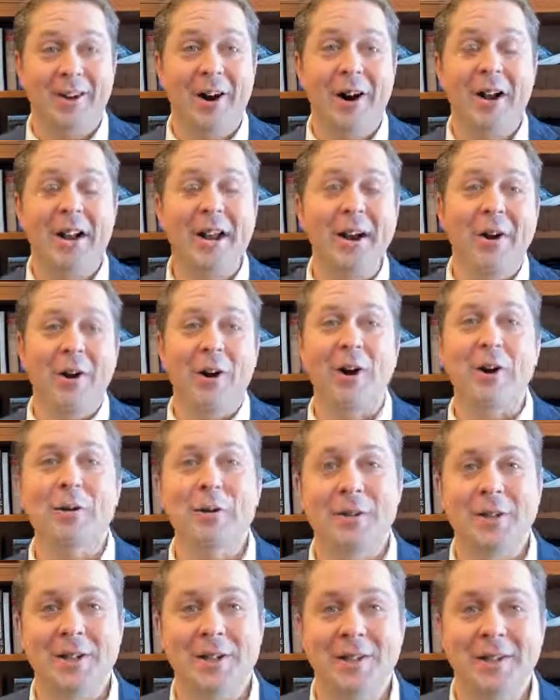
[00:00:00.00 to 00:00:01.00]
on air
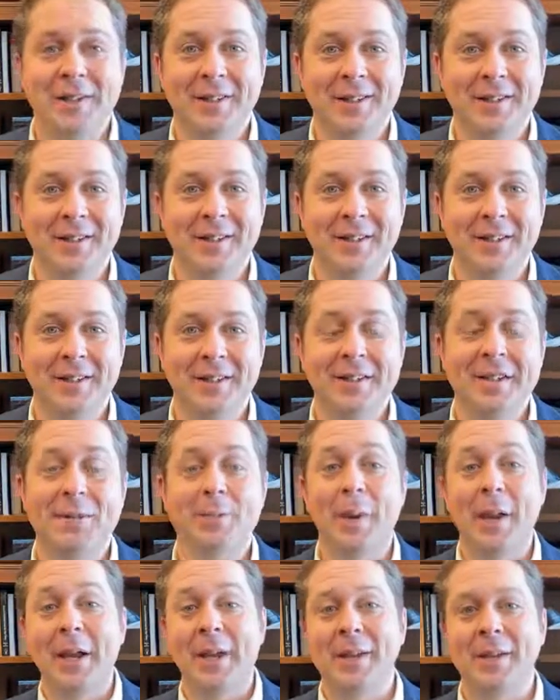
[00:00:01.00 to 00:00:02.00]
hosts,
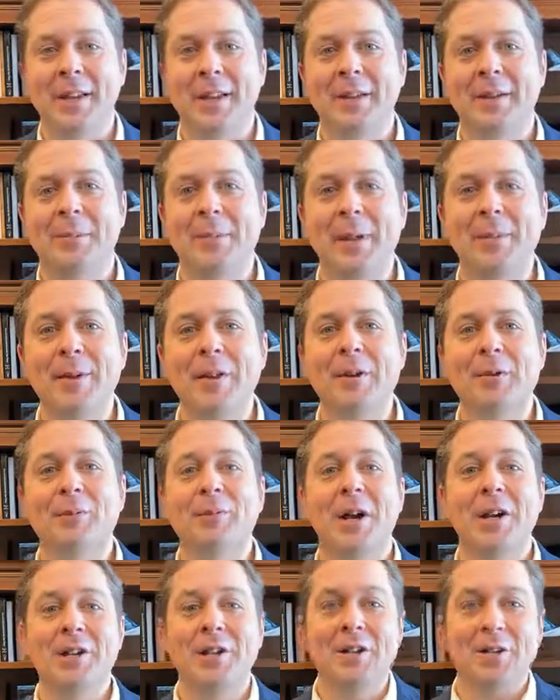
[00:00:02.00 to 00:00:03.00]
speculate that maybe the
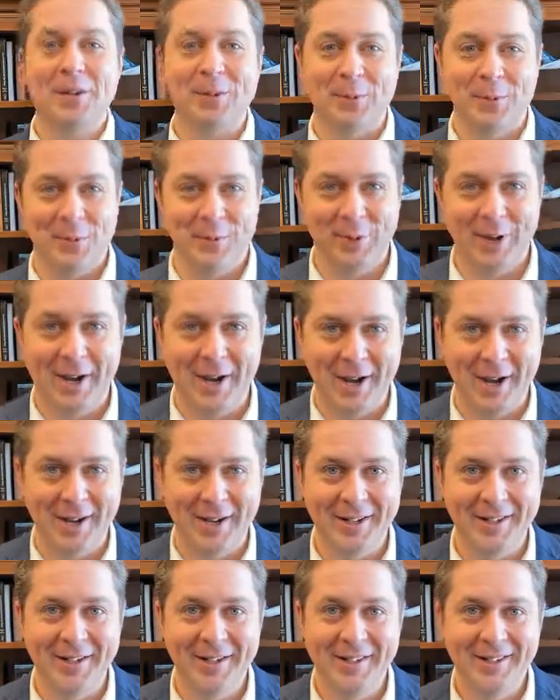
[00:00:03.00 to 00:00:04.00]
Russians were
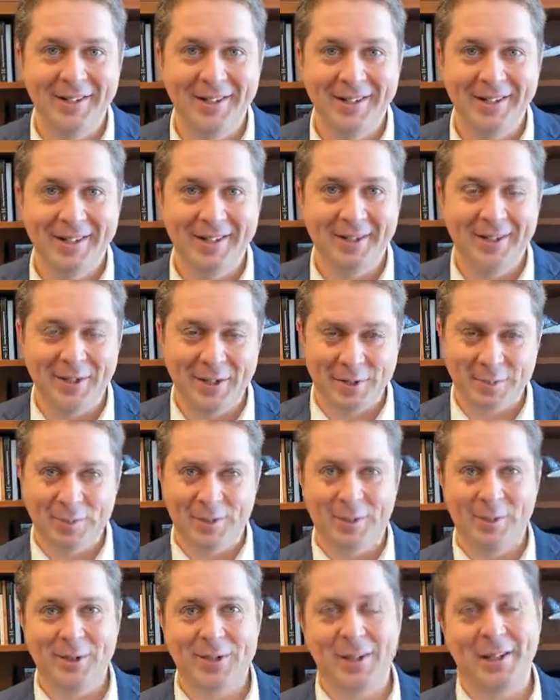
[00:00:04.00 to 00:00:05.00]
behind this
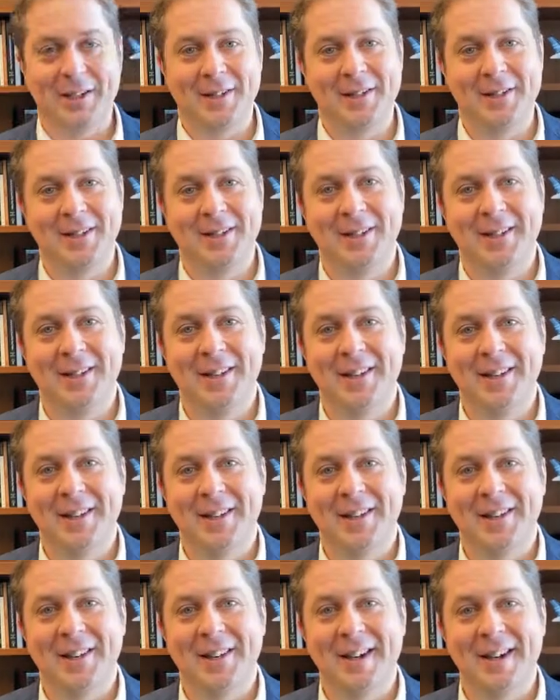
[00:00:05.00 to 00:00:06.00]
protest,
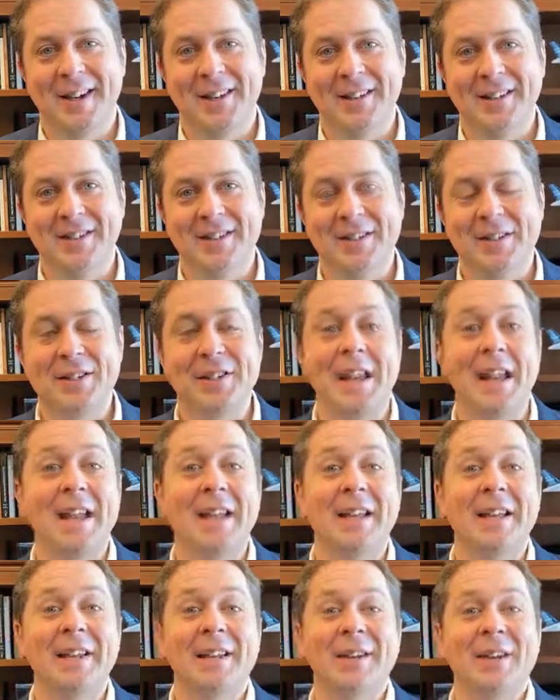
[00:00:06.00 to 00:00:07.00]
uh, saying
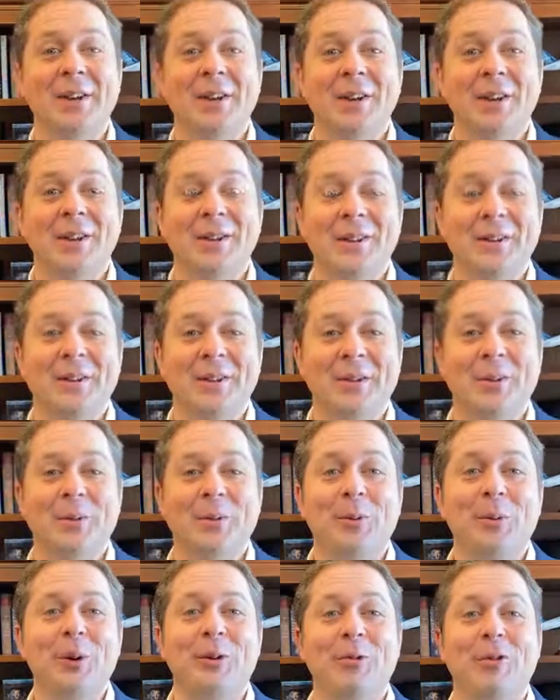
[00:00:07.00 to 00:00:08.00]
that the
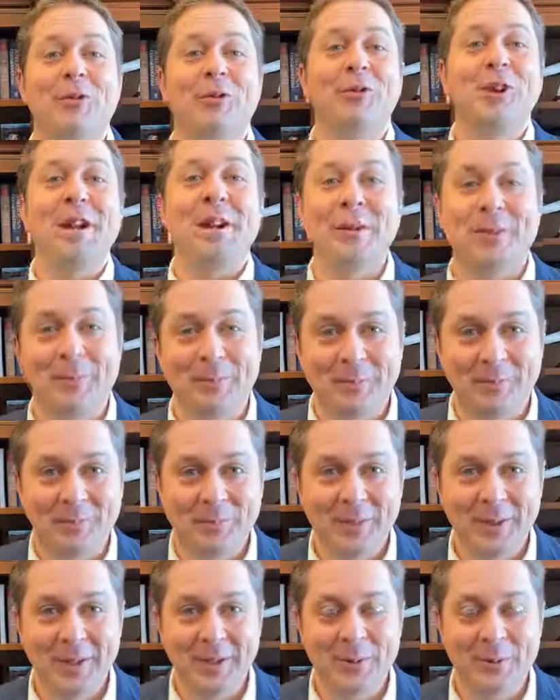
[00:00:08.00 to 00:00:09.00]
word freedom
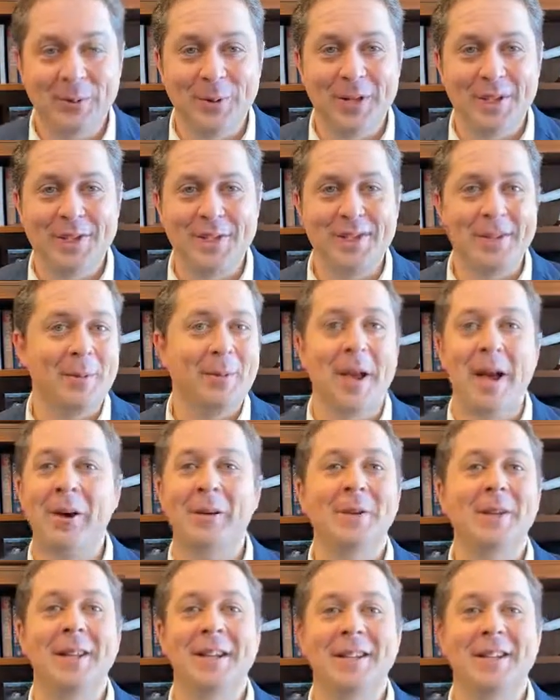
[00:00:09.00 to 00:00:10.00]
was somehow
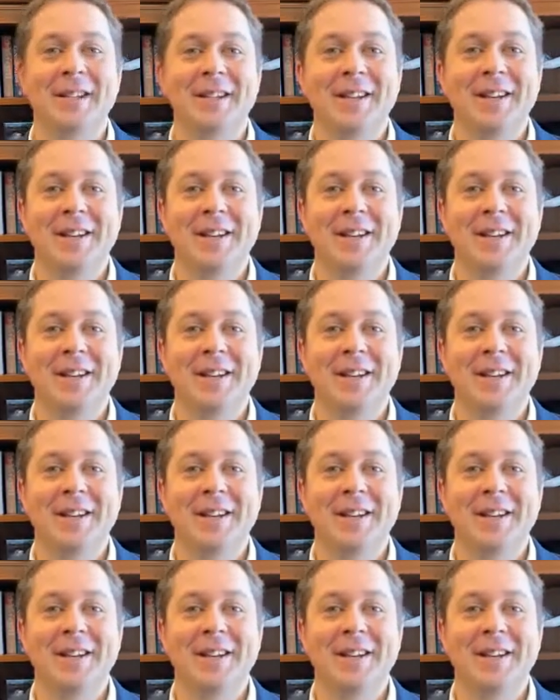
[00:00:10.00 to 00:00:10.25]
linked